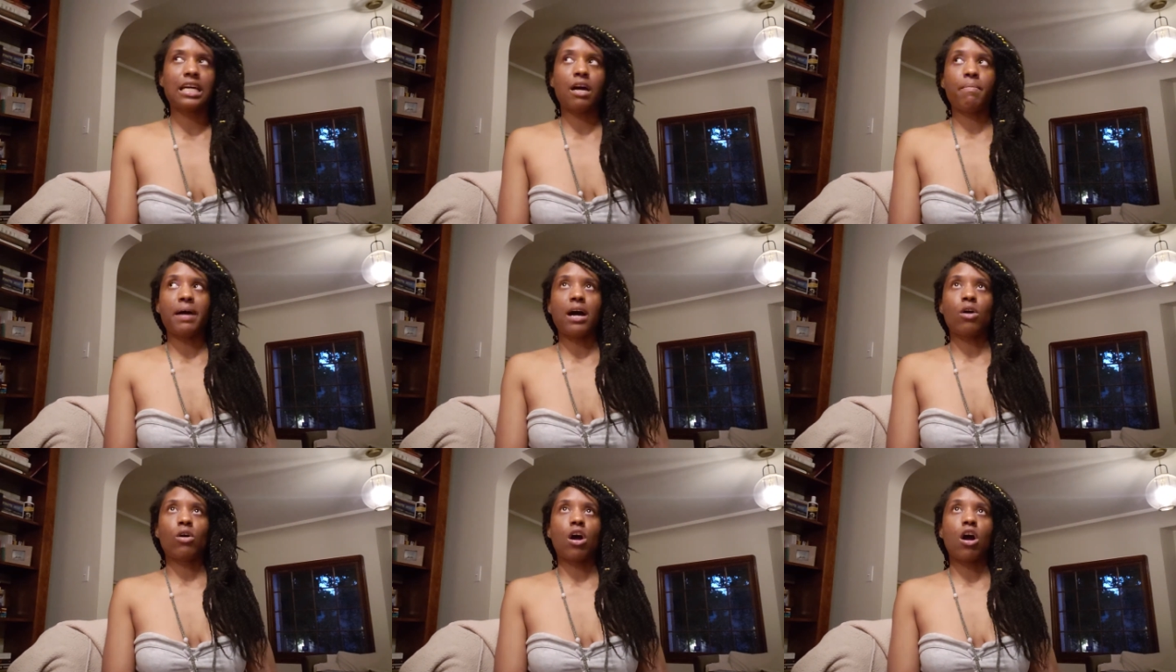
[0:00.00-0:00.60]

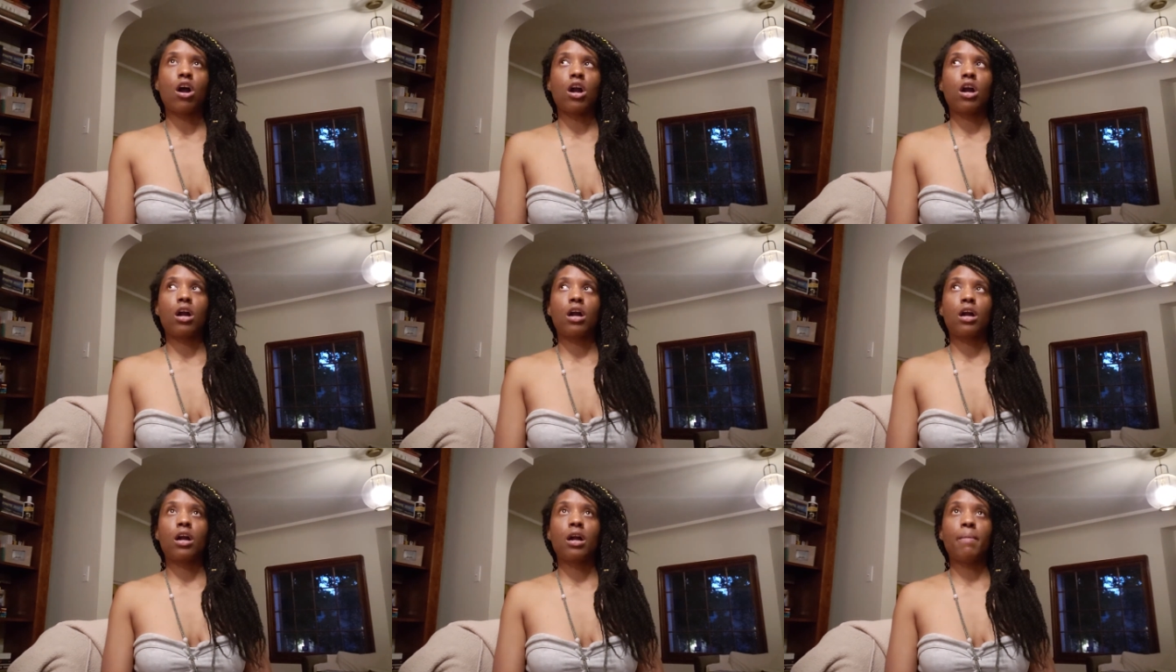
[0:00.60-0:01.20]
about
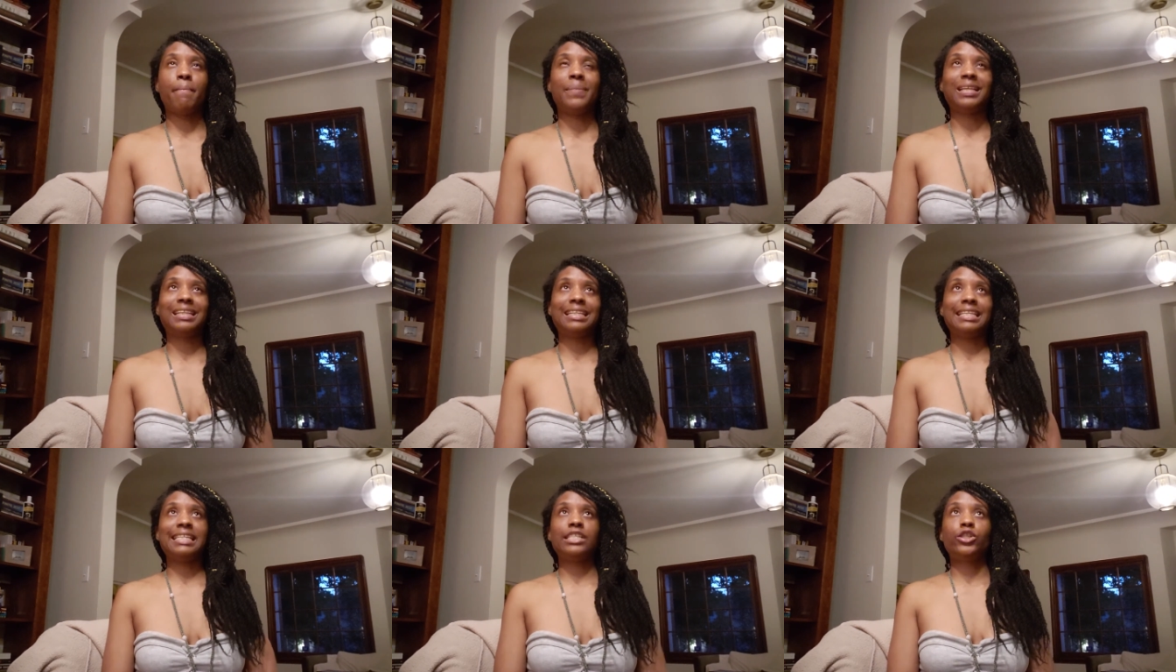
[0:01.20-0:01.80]
our
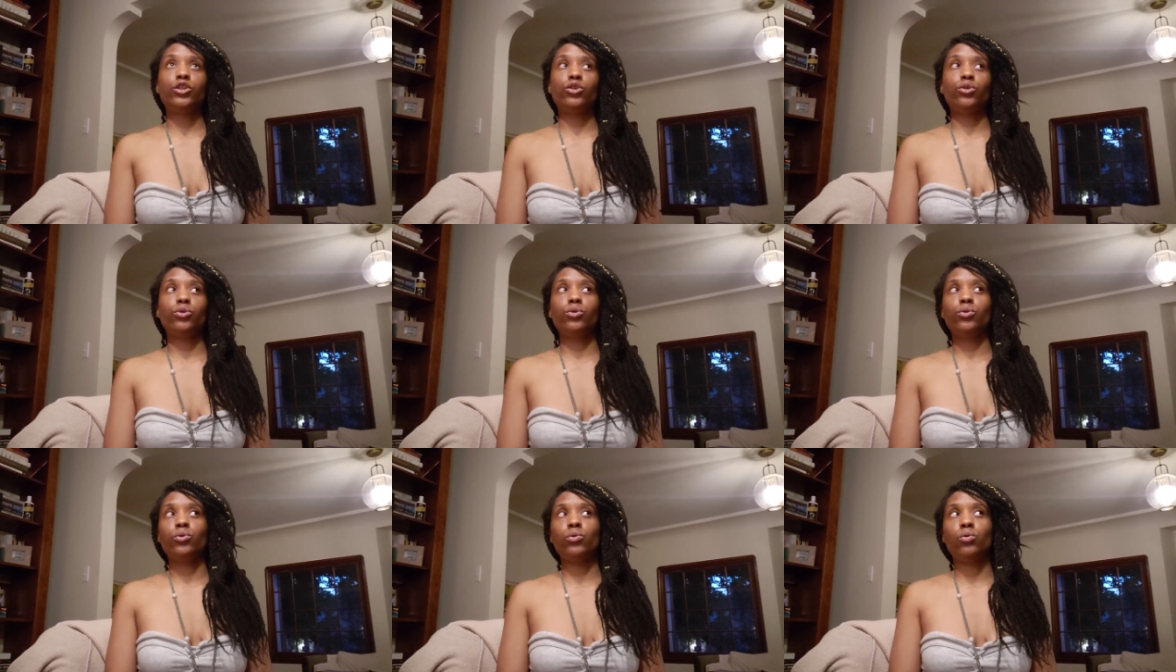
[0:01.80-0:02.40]
ability
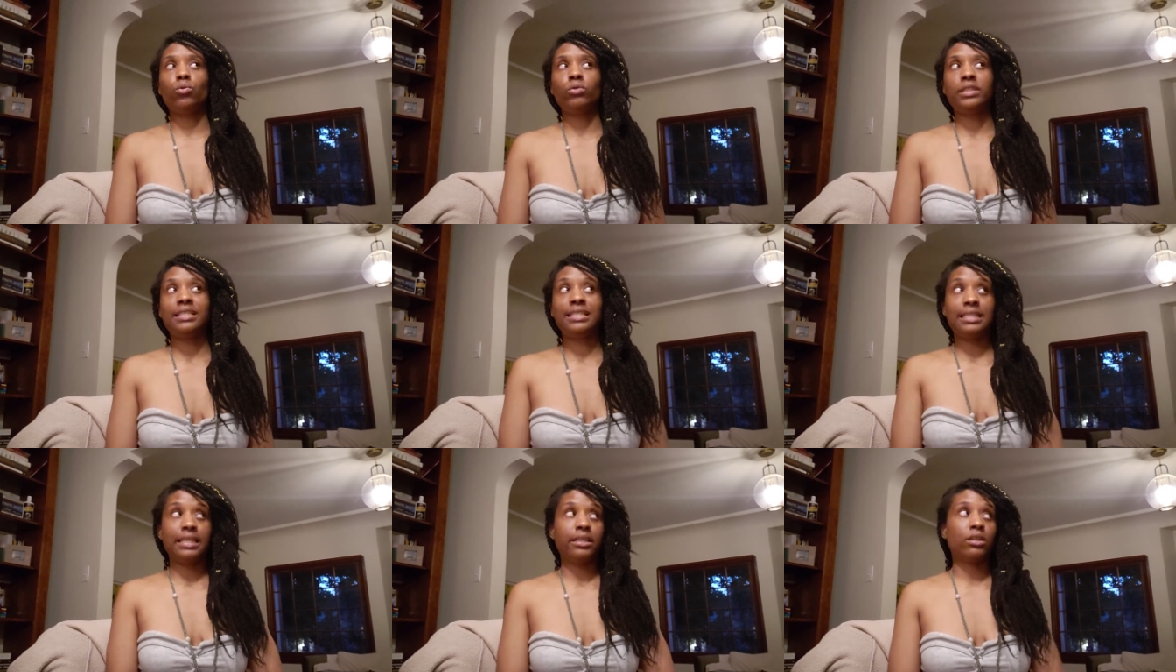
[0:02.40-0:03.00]
to
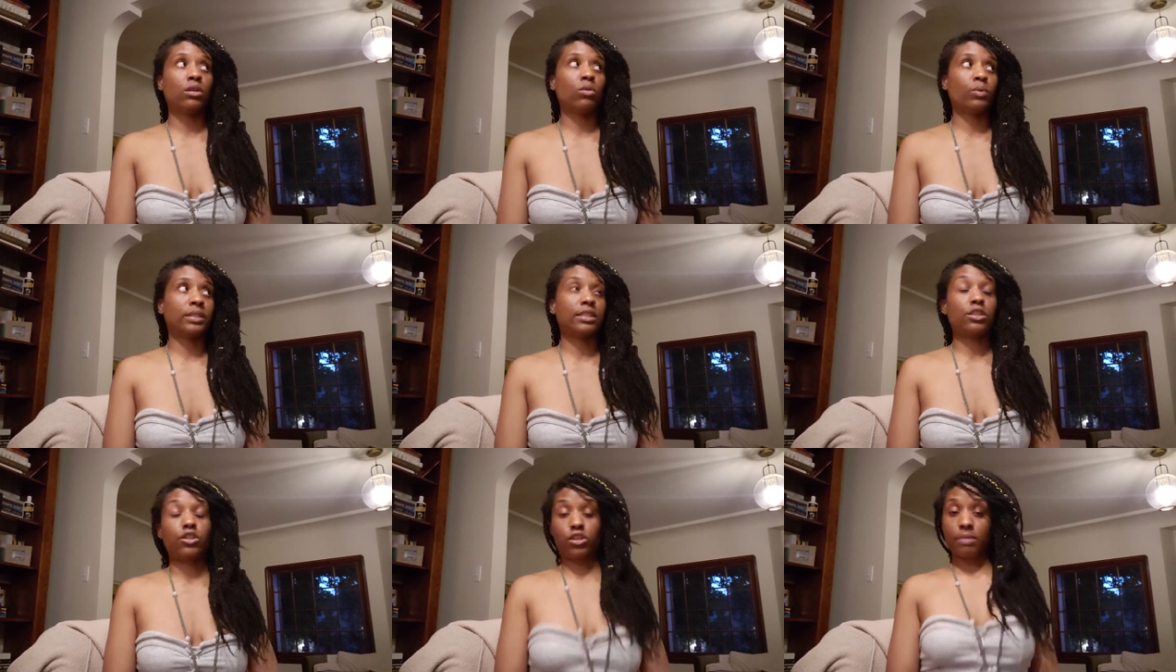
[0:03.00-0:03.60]
deal with
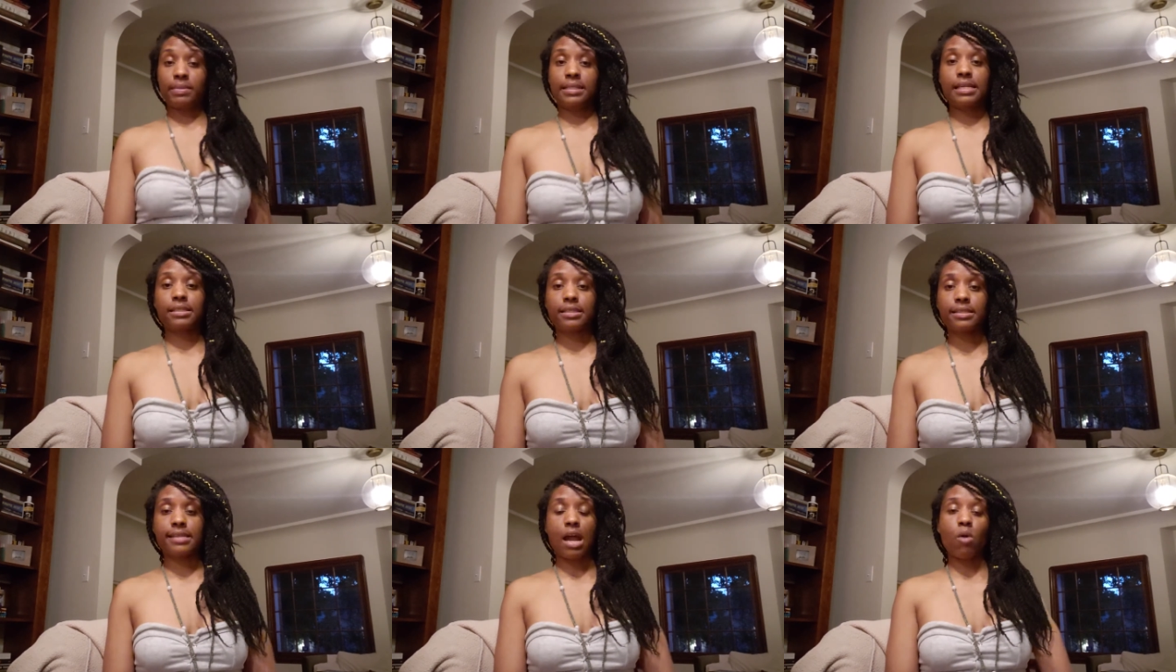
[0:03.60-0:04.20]
the
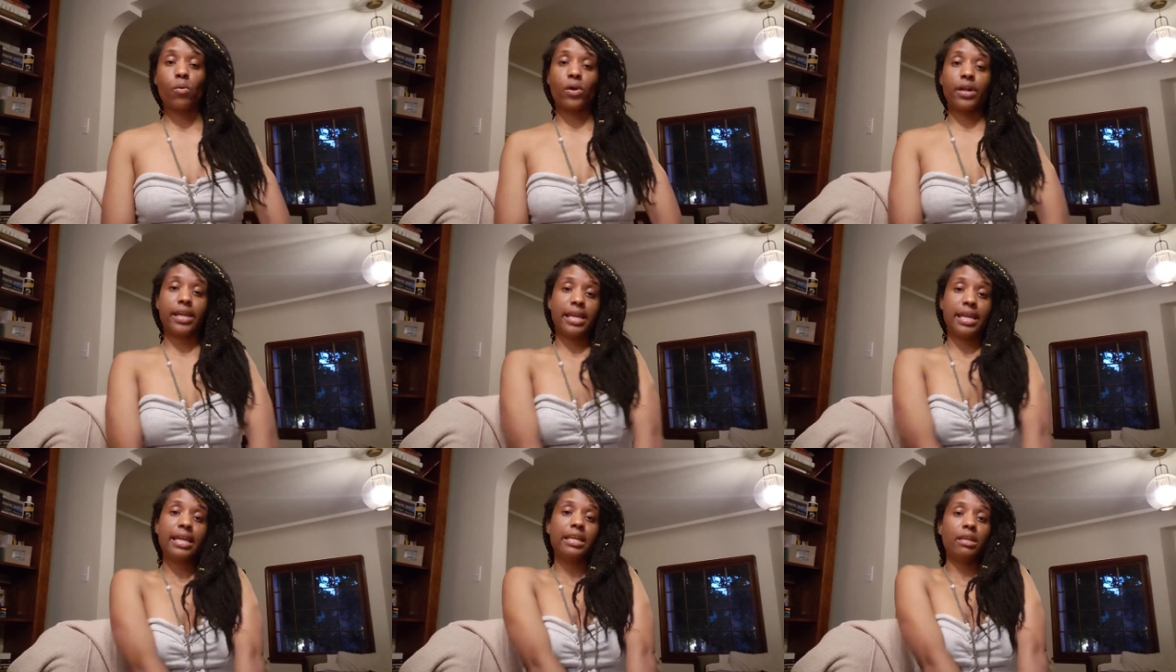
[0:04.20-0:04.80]
circumstances that we're
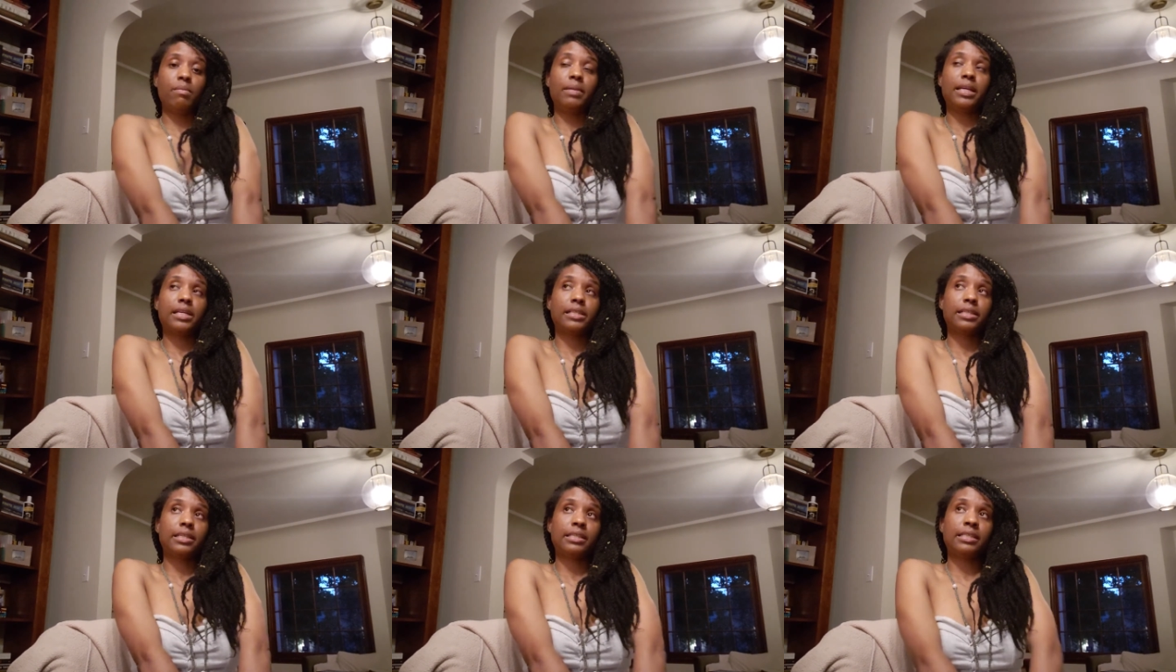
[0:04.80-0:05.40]
in,
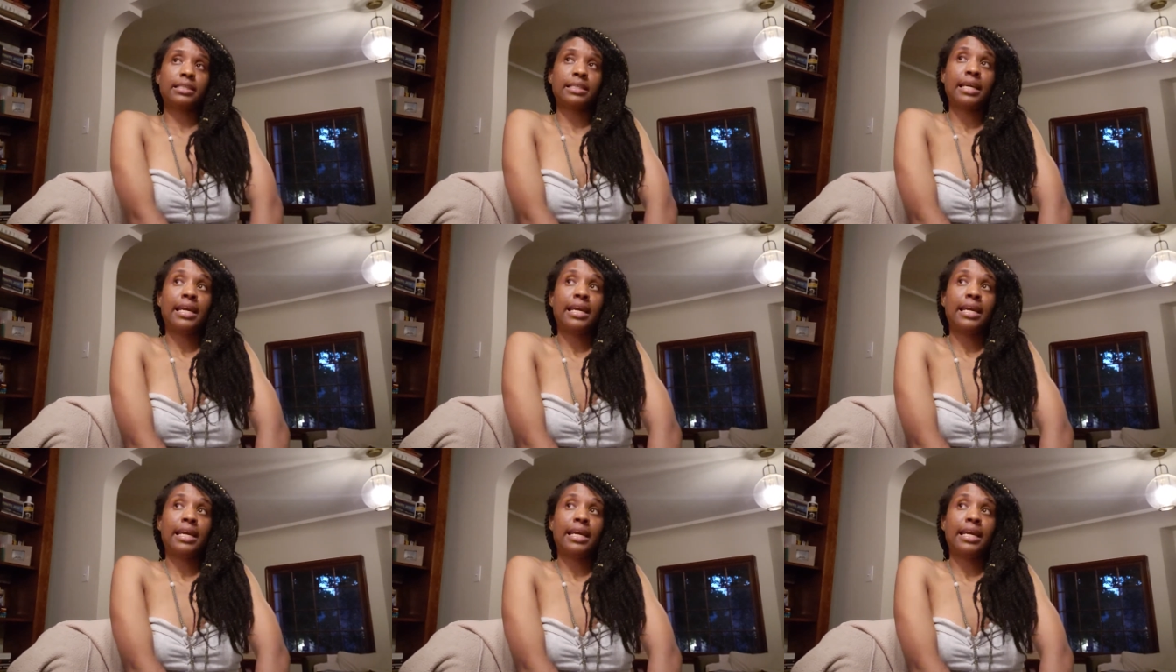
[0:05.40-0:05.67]
because